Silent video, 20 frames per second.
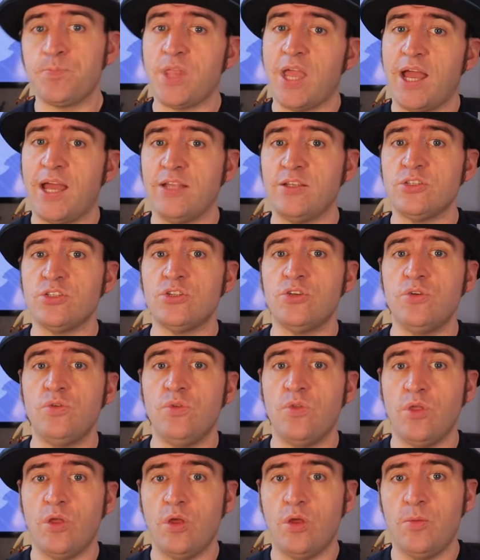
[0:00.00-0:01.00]
and
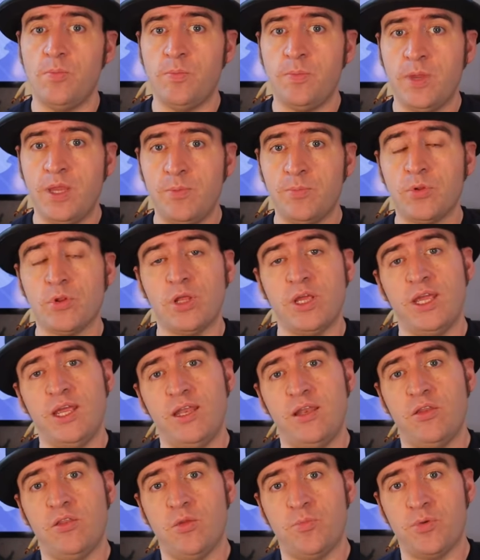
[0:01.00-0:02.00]
to the people
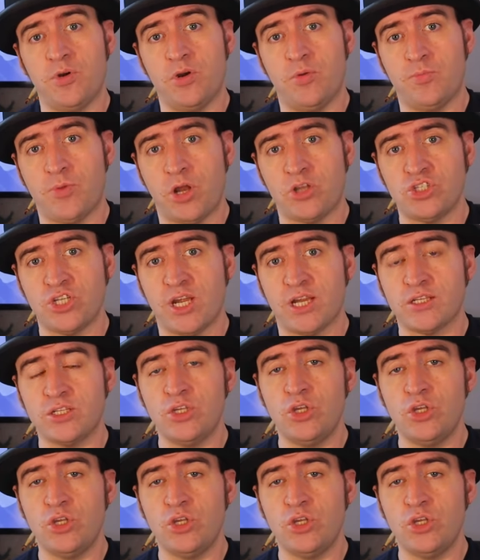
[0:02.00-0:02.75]
in the project